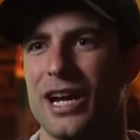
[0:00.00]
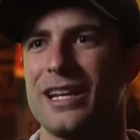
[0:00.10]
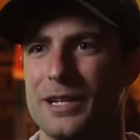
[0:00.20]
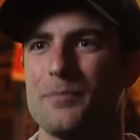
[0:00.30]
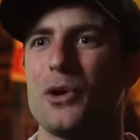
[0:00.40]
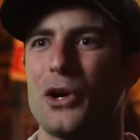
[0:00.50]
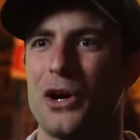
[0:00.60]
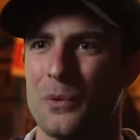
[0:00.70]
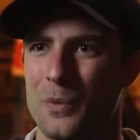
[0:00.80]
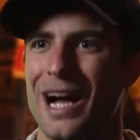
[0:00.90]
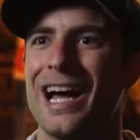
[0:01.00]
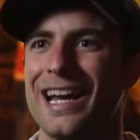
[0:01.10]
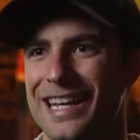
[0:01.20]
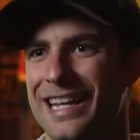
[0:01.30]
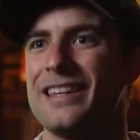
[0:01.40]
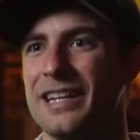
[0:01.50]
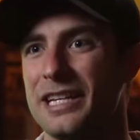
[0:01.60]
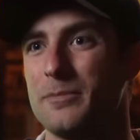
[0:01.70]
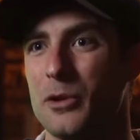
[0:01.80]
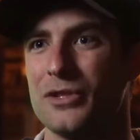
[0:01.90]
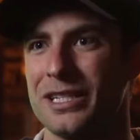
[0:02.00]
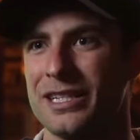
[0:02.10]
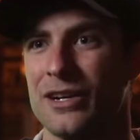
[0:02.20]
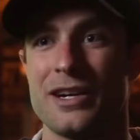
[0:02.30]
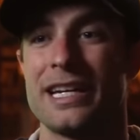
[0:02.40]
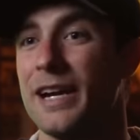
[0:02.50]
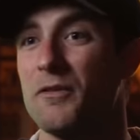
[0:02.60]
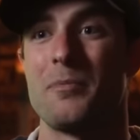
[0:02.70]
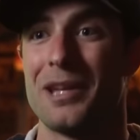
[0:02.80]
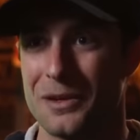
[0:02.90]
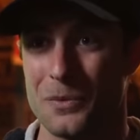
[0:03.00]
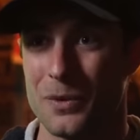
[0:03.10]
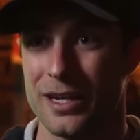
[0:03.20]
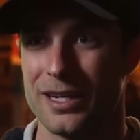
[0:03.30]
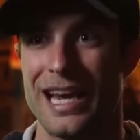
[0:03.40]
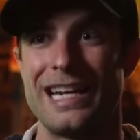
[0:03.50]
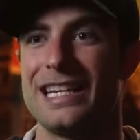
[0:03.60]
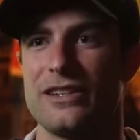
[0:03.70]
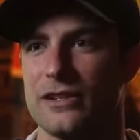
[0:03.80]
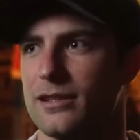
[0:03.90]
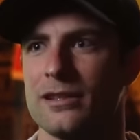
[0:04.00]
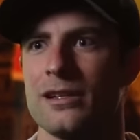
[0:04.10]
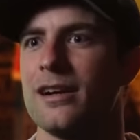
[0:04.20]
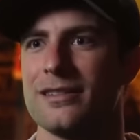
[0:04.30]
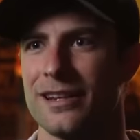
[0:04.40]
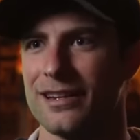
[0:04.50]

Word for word: Chad Lindberg a ride in the Nismo GTR. He'd never been in one, and he just lost